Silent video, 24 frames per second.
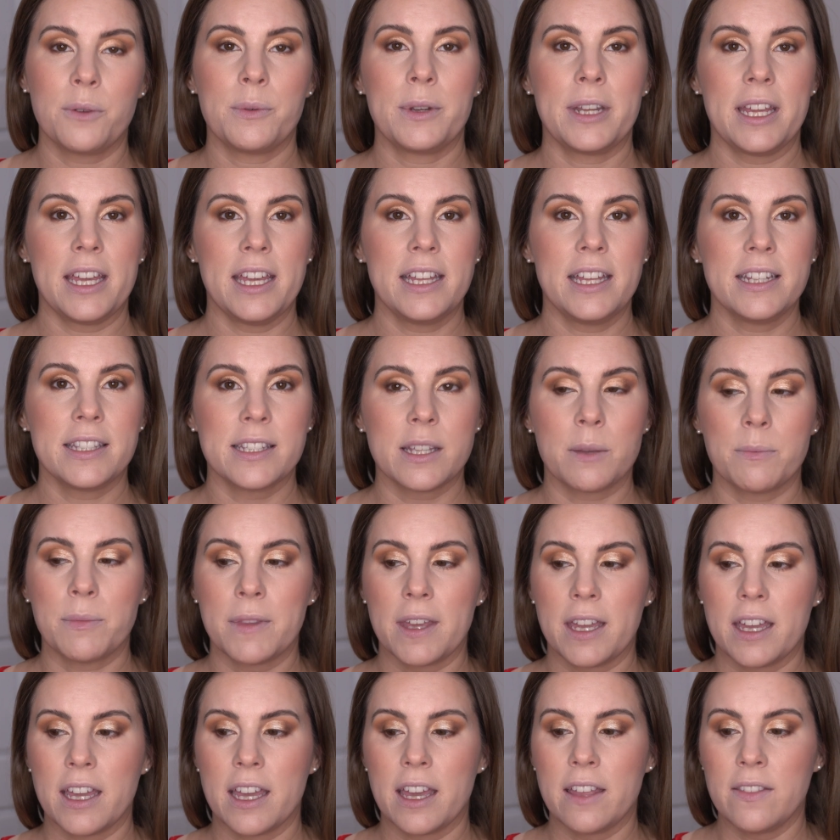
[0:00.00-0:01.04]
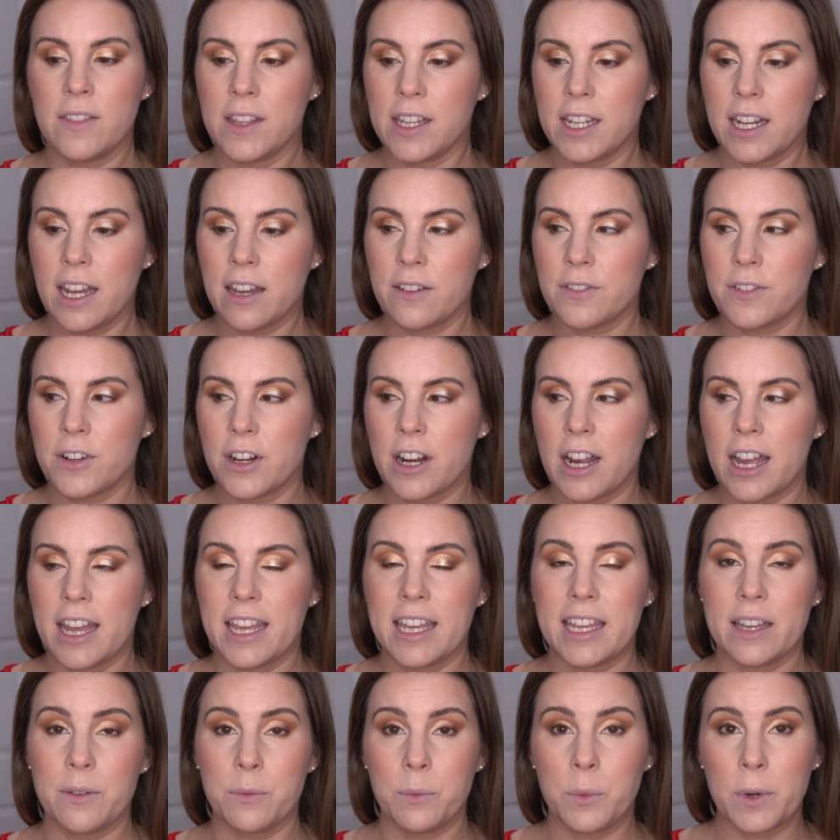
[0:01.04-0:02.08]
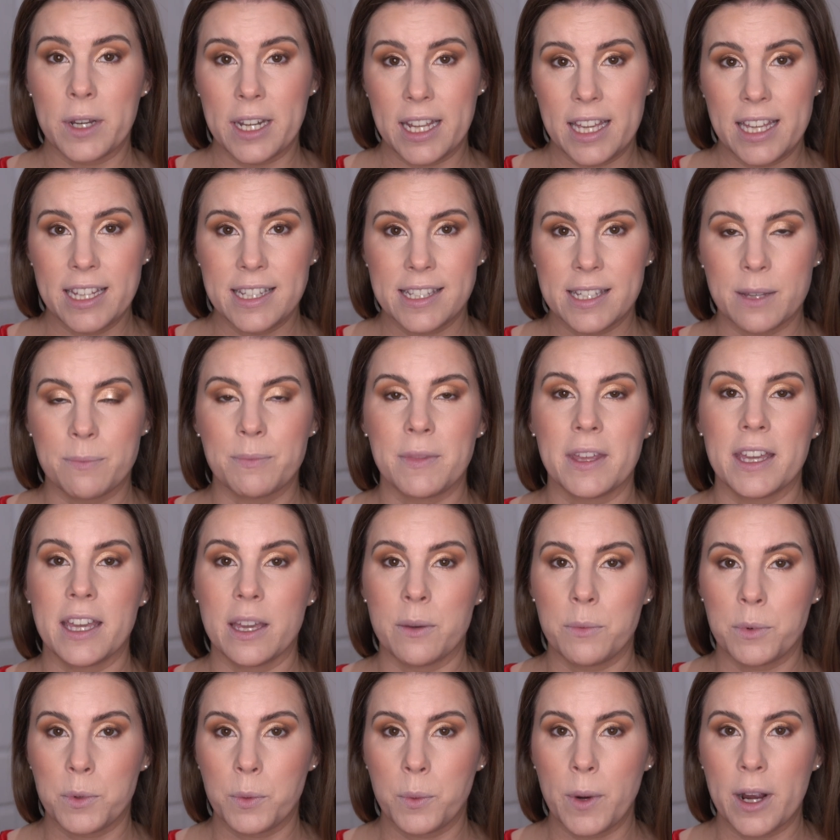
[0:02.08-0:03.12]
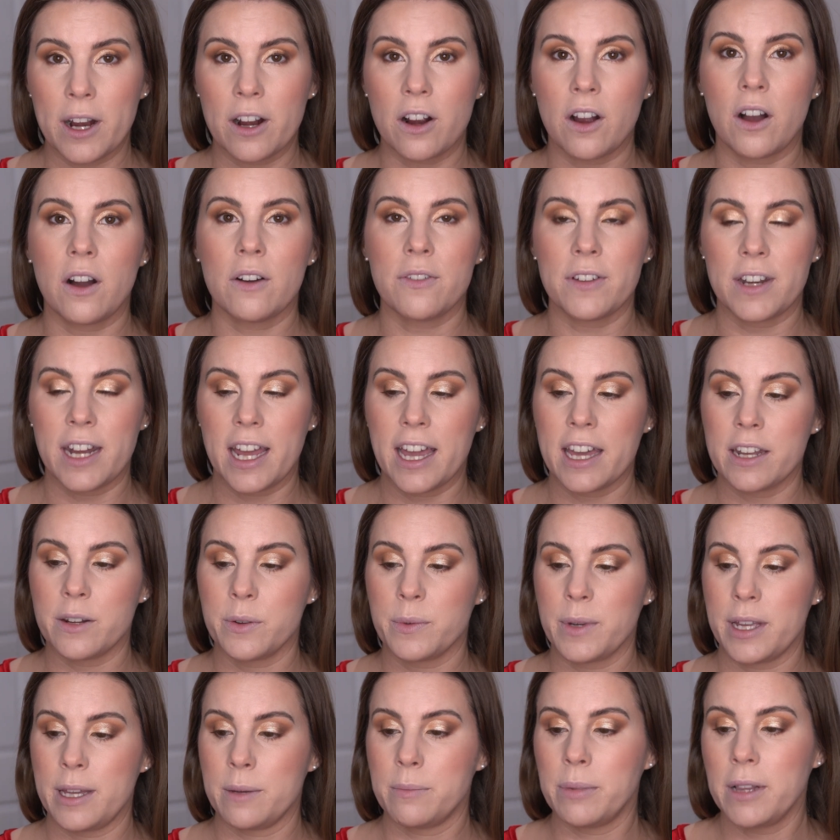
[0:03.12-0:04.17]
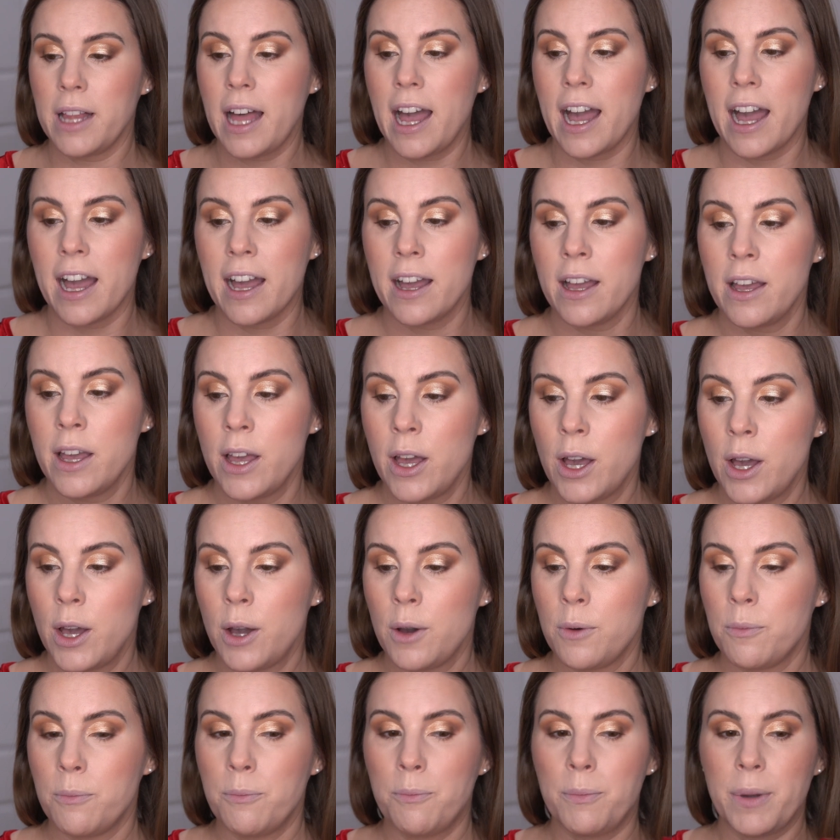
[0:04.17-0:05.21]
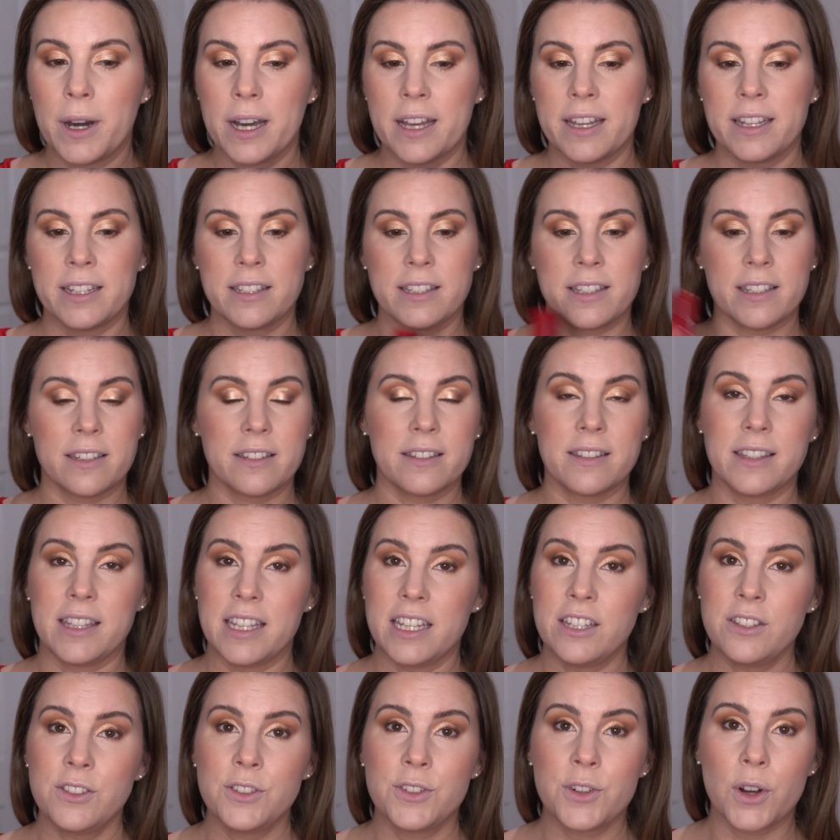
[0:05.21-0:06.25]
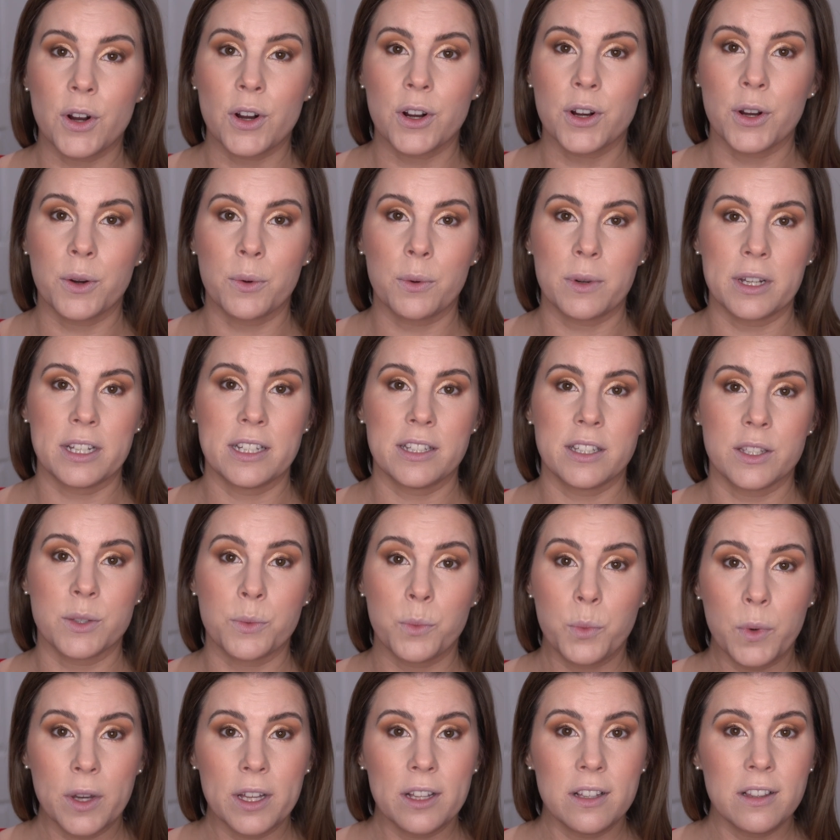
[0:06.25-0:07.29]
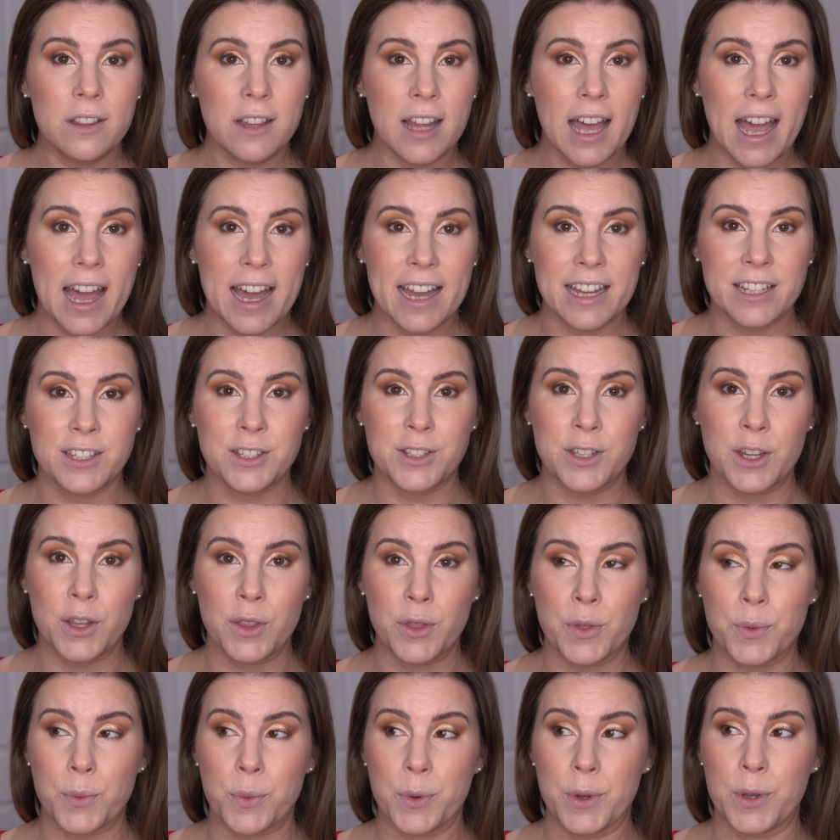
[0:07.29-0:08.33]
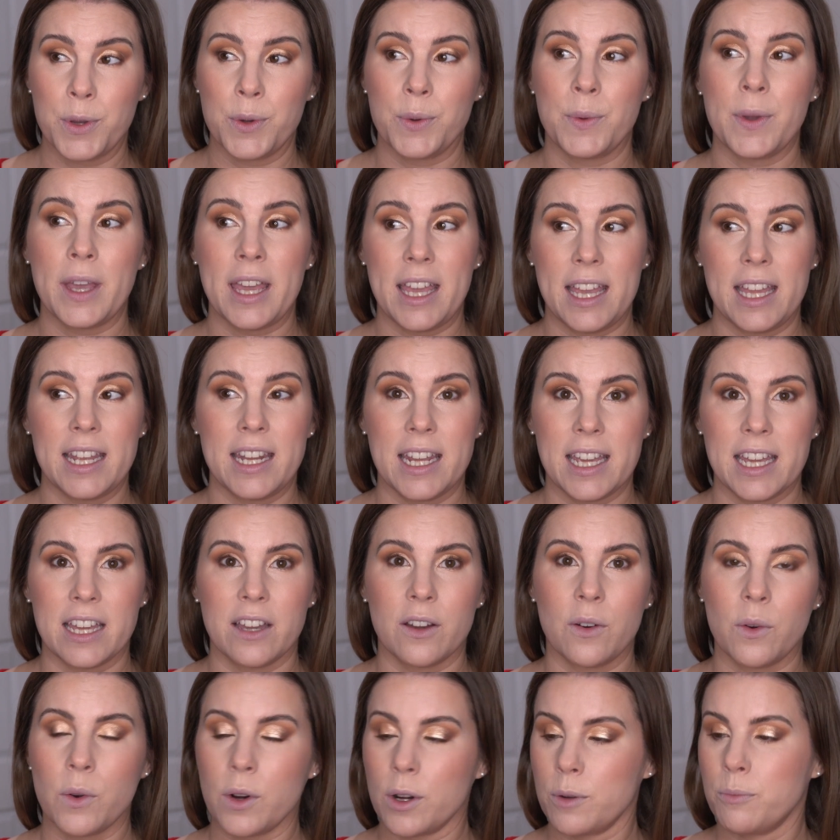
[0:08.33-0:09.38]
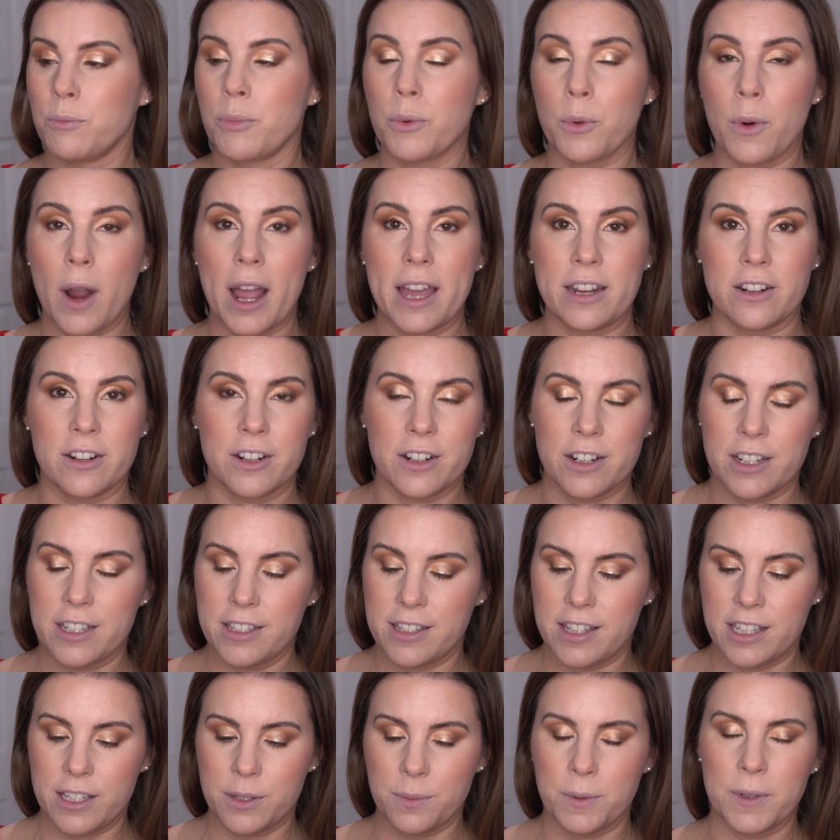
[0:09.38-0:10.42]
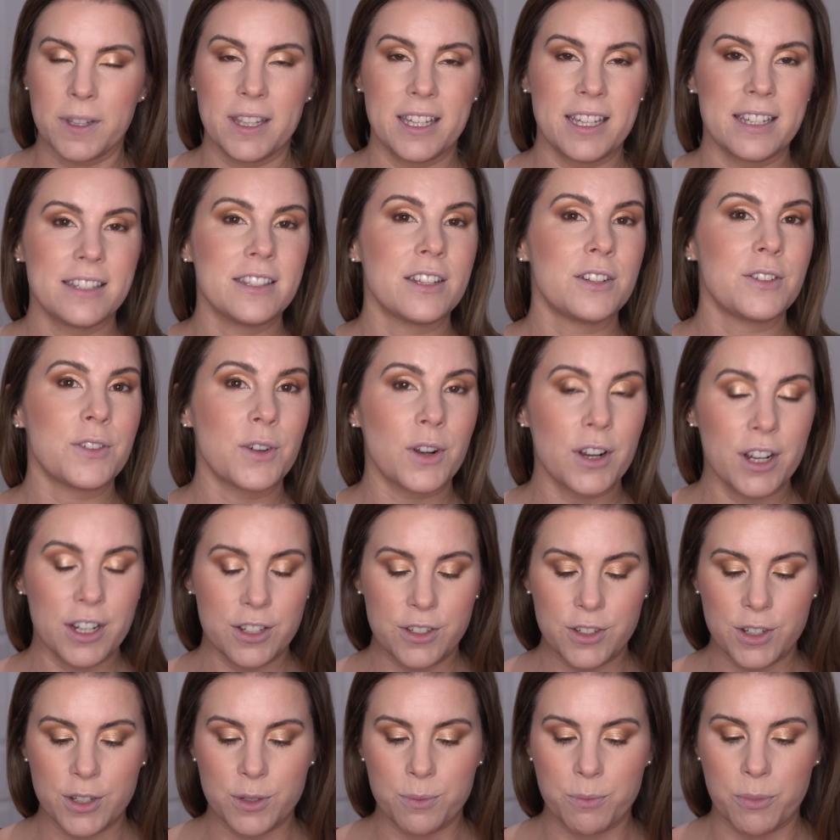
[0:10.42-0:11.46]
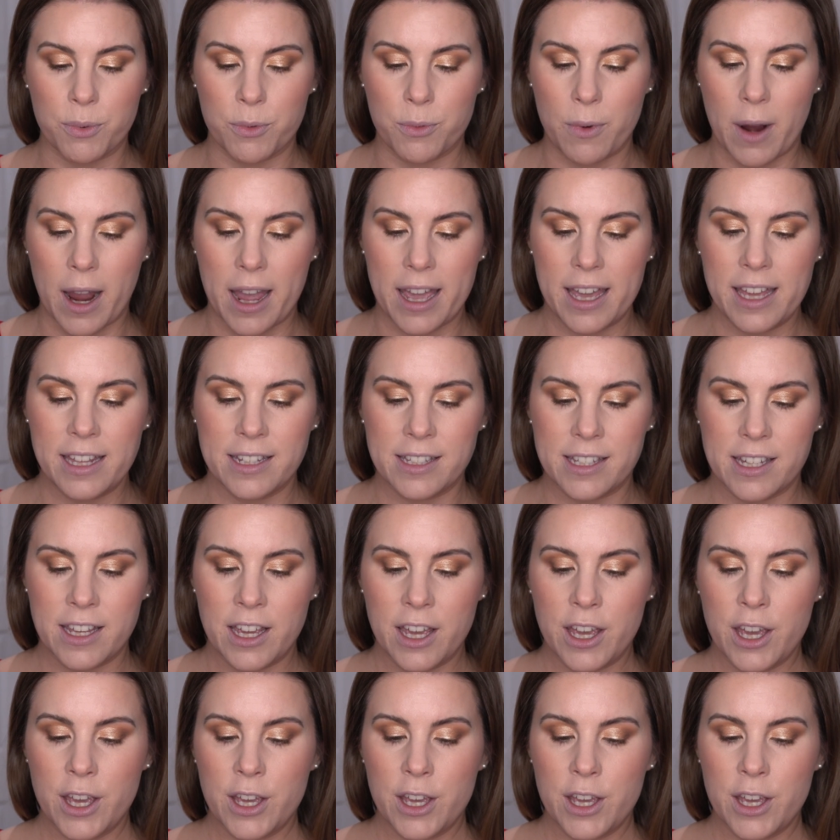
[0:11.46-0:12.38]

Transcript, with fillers: I would eat something. And then after I would eat something, it would wear off and I had to reapply. But these darker ones will last through eating or brighter because this really isn't dark, it's just bright.